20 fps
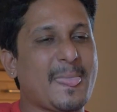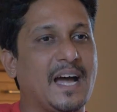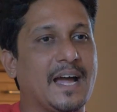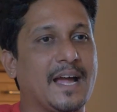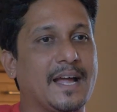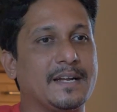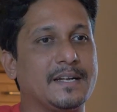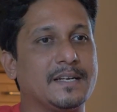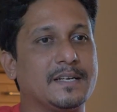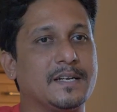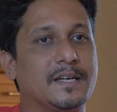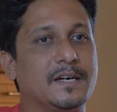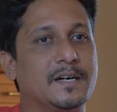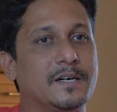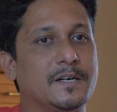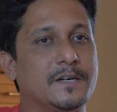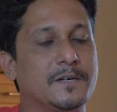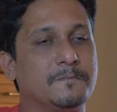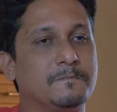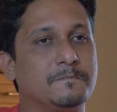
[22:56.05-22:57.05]
And
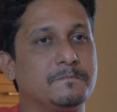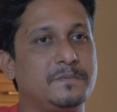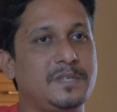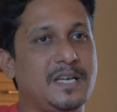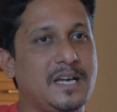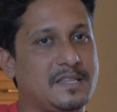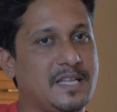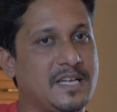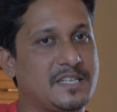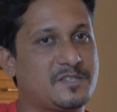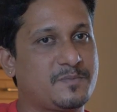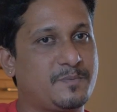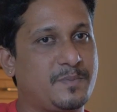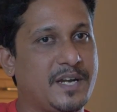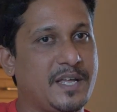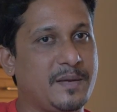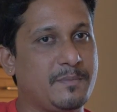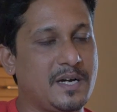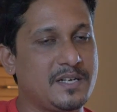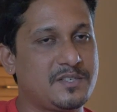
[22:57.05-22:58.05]
yeah, that's
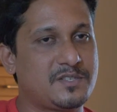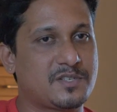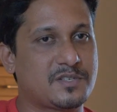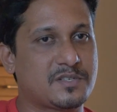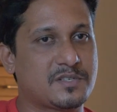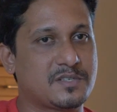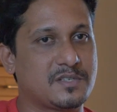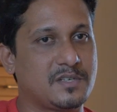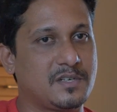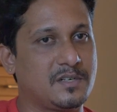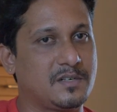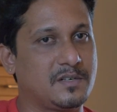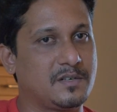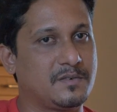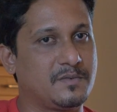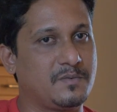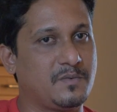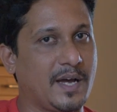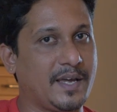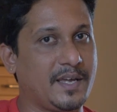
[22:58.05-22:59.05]
pretty much
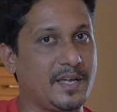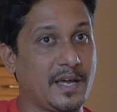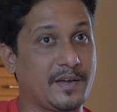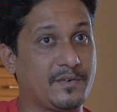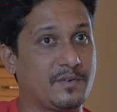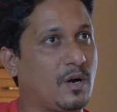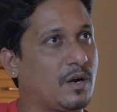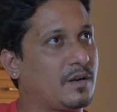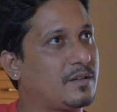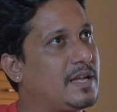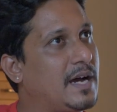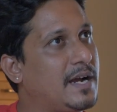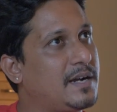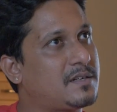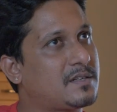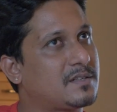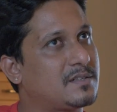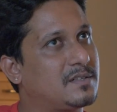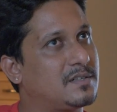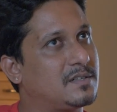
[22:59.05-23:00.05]
why I got
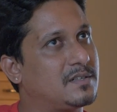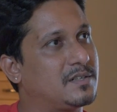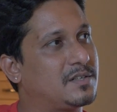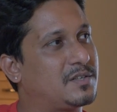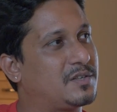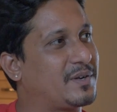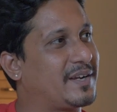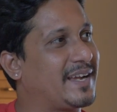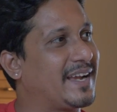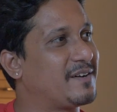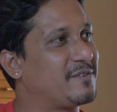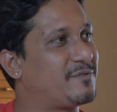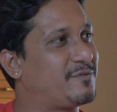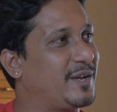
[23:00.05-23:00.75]
that, to get a